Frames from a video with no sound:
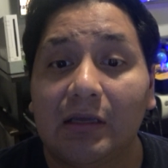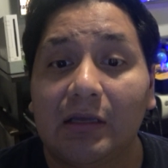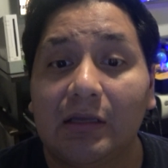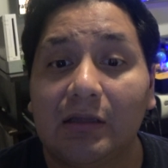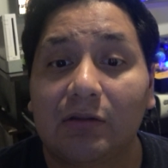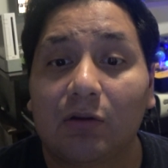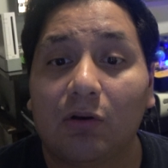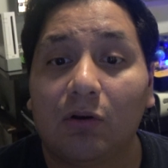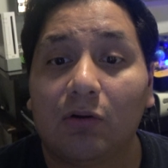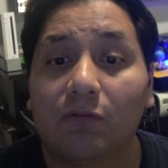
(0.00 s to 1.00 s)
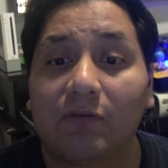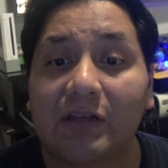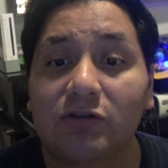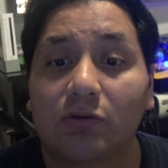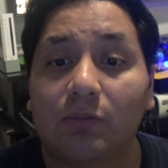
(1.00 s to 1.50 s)
It's called
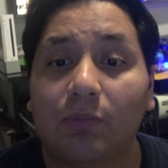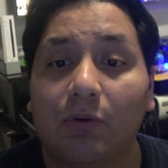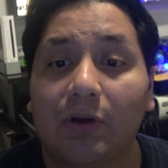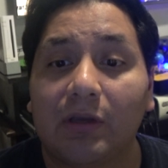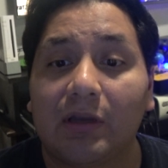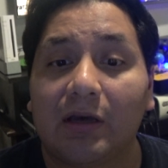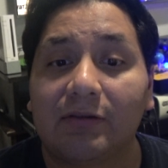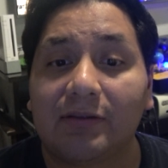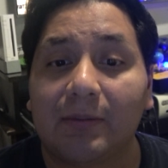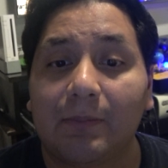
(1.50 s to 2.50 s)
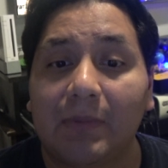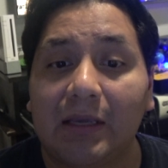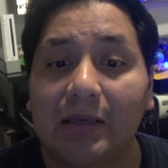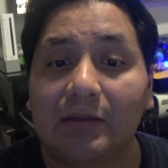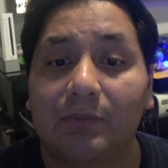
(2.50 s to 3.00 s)
RetroBoy Custom
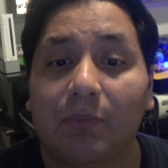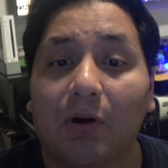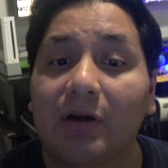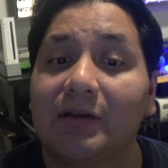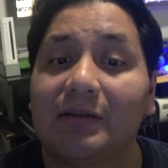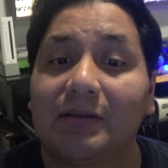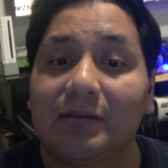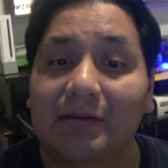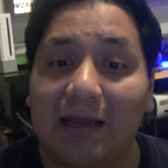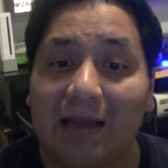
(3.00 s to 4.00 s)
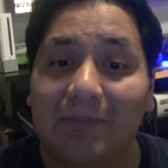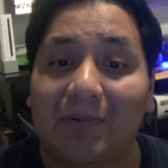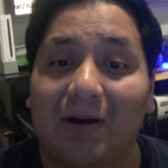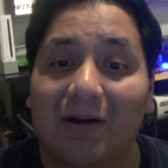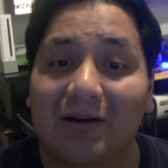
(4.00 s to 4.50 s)
Made Bar Top
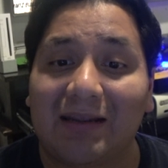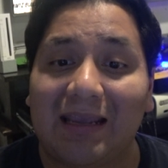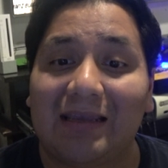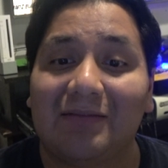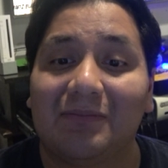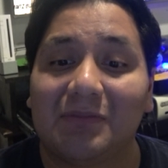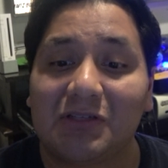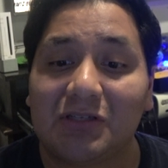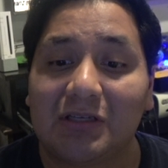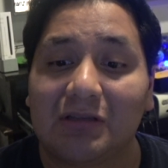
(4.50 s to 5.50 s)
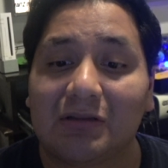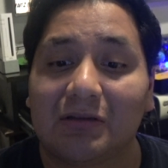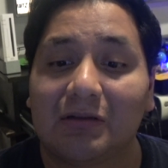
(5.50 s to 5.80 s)
Arcade Machines.